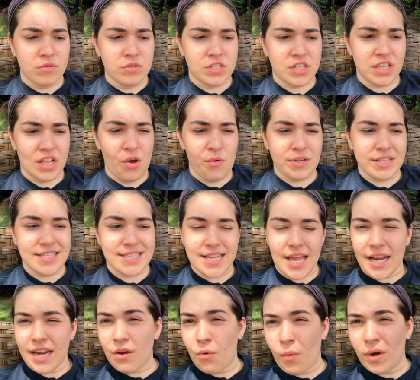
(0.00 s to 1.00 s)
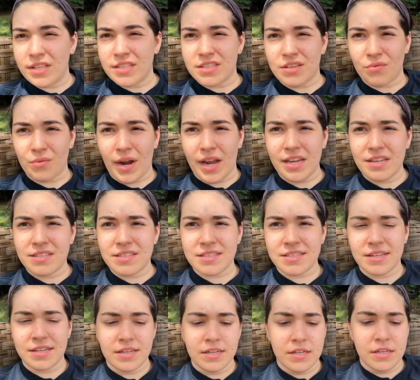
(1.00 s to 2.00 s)
slow and steady wins the
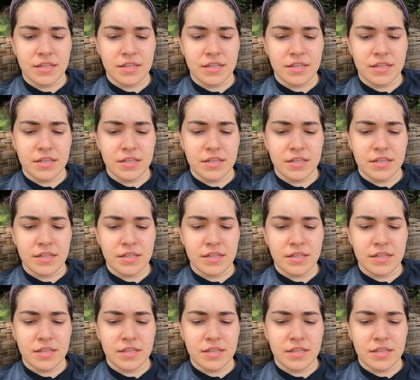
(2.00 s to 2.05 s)
race.